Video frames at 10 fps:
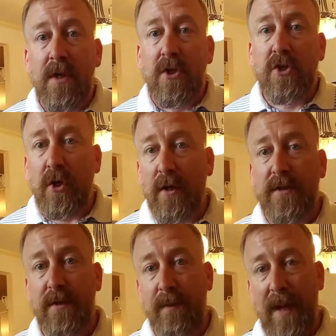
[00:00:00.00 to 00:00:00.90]

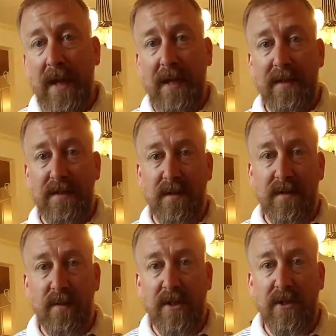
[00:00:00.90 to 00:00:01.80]
shirts or pants or
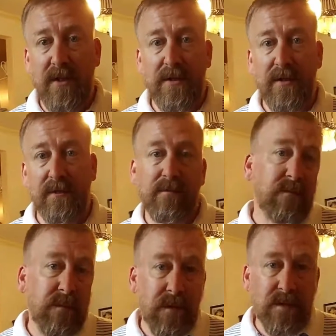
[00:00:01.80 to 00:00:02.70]
sweatshirts and
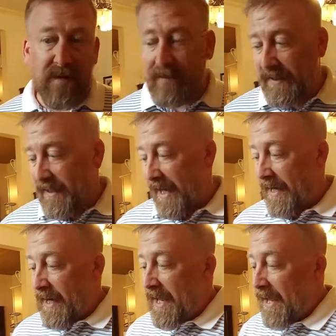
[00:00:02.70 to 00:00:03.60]
stuff like
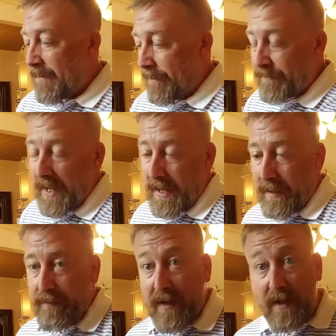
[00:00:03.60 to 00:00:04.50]
that.
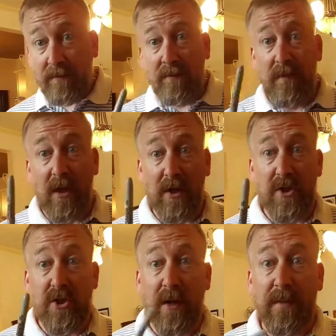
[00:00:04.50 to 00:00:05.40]
And then a good
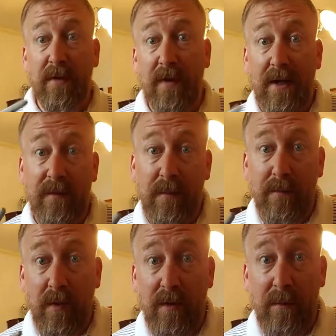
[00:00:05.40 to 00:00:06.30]
Sharpie to write
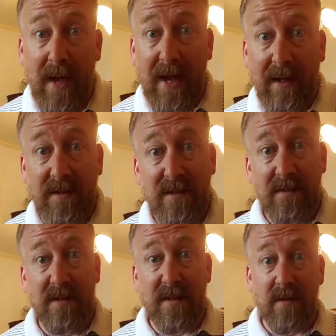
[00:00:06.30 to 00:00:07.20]
on the bags
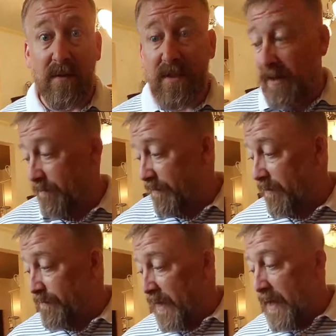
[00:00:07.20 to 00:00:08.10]
is always
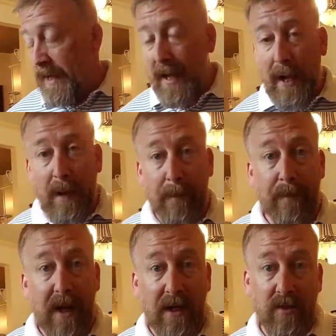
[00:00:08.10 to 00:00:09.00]
helpful.
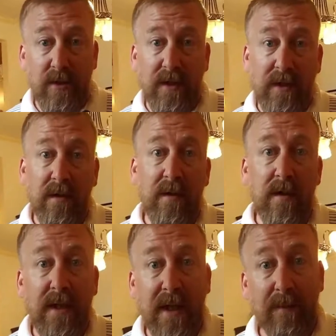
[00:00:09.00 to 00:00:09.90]
I usually
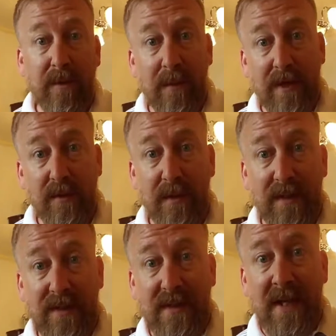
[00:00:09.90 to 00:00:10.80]
keep the
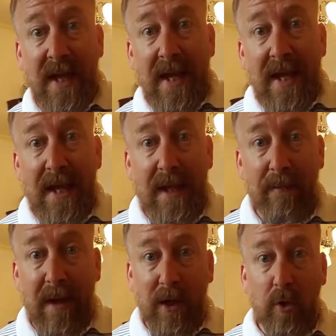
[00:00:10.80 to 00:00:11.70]
measurements
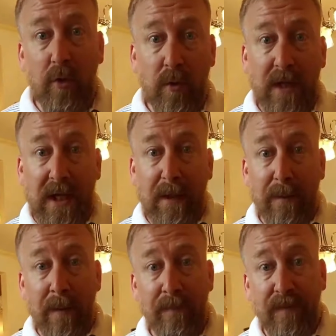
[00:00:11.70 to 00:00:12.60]
in my Google
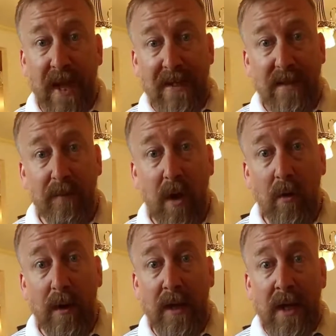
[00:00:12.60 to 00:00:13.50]
Keep as I'm
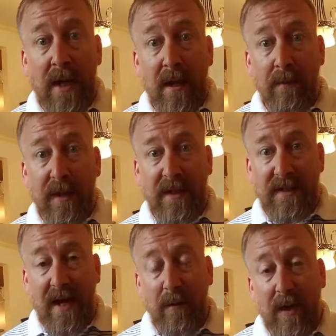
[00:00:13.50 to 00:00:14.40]
going, because
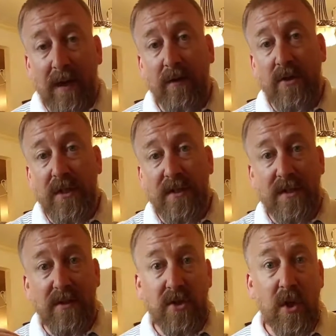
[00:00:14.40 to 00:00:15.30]
that way it'll
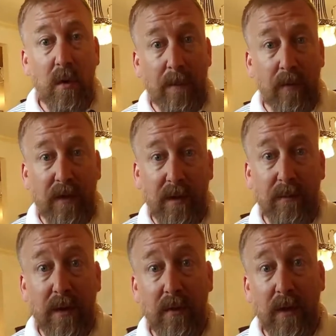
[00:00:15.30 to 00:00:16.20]
just show up on the
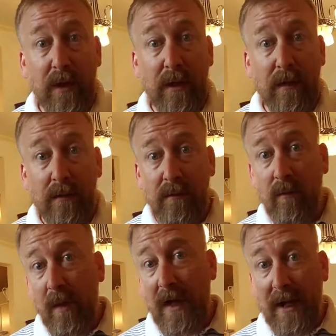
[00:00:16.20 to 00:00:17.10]
computer
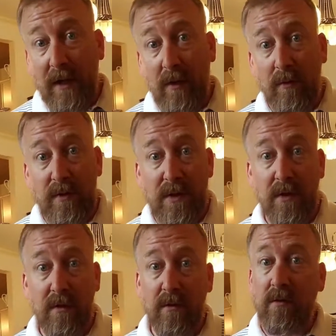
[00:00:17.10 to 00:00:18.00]
when I go
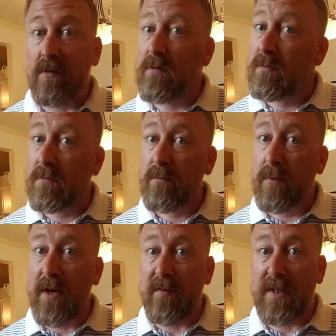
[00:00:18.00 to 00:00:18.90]
to
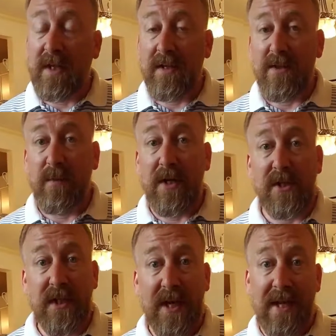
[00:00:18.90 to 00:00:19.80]
put everything in the
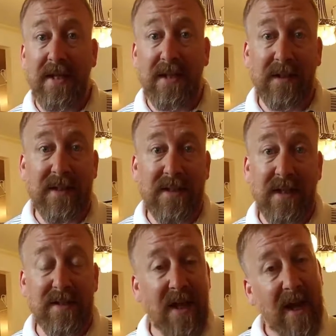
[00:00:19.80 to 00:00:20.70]
spreadsheet, and in the
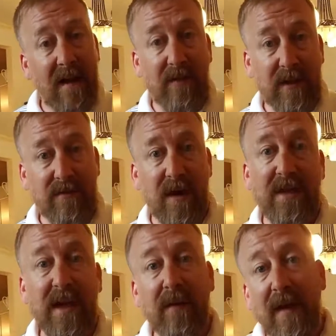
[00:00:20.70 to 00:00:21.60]
listings everything's right
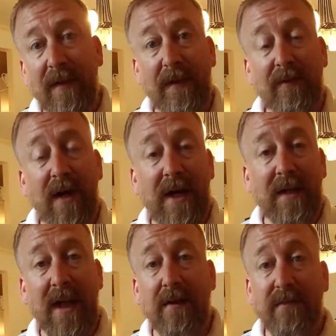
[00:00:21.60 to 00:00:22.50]
there rather than writing
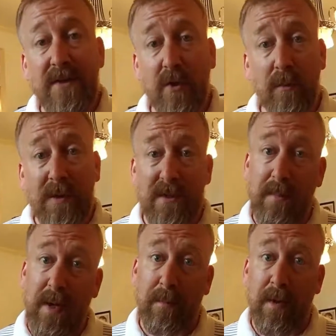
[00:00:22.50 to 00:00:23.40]
down on a physical piece of
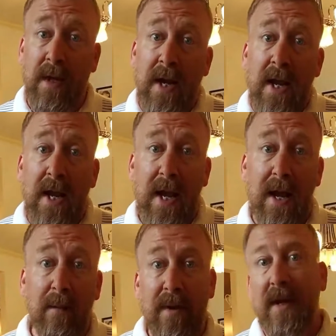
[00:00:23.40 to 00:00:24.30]
paper
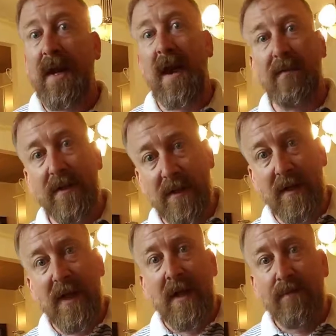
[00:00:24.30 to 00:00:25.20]
and then having to
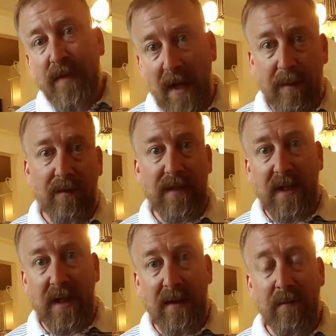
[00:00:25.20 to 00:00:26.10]
type
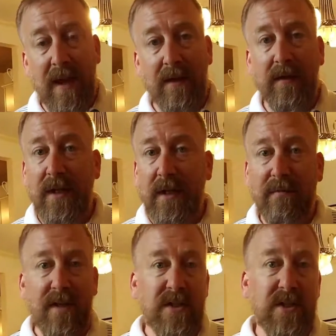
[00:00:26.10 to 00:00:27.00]
everything in manually.
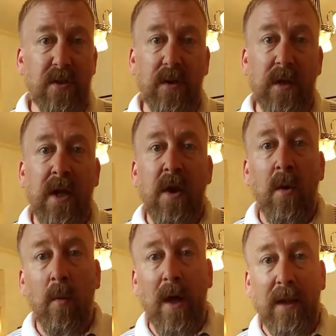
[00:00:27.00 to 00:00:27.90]
If I just do it
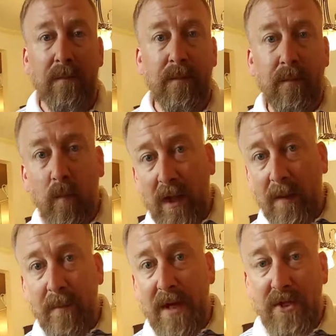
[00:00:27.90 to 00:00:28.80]
while
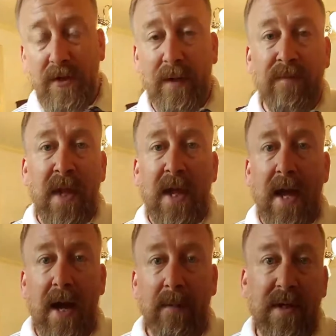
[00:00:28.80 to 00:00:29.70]
I'm measuring,
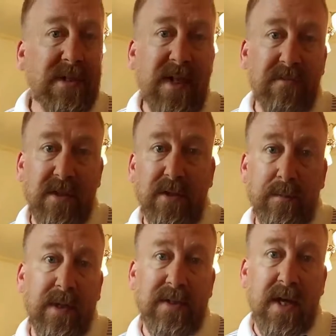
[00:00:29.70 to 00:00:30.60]
it saves a little
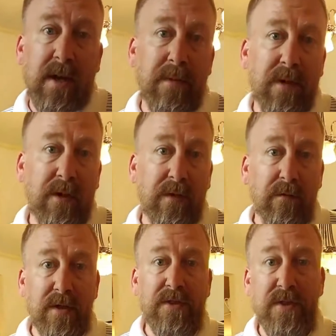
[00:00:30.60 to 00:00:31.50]
bit of time in the long
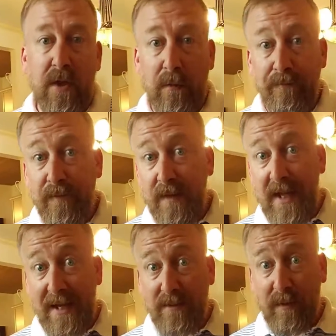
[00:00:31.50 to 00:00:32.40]
run. So
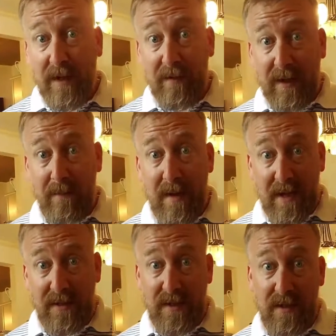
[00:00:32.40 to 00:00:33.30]
that's what I
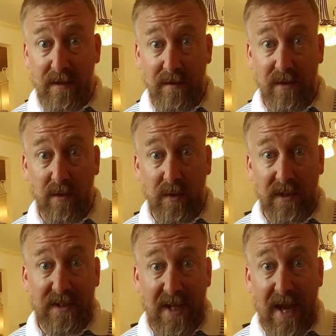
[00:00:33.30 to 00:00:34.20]
recommend to at
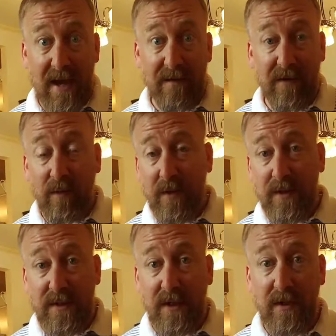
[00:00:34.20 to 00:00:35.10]
least have in order
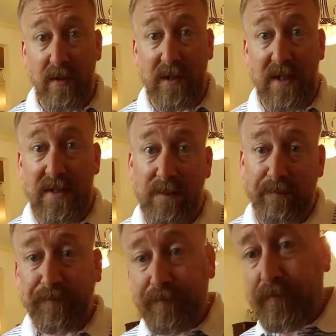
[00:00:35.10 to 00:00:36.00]
to start doing this.
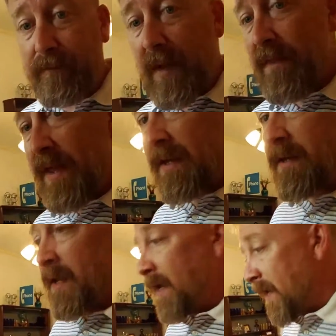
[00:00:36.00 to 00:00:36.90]

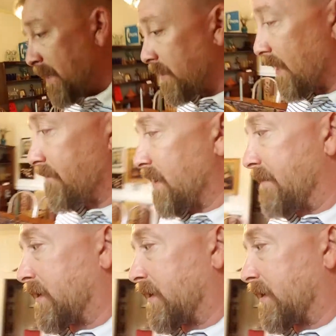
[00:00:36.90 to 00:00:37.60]
Then you gotta have a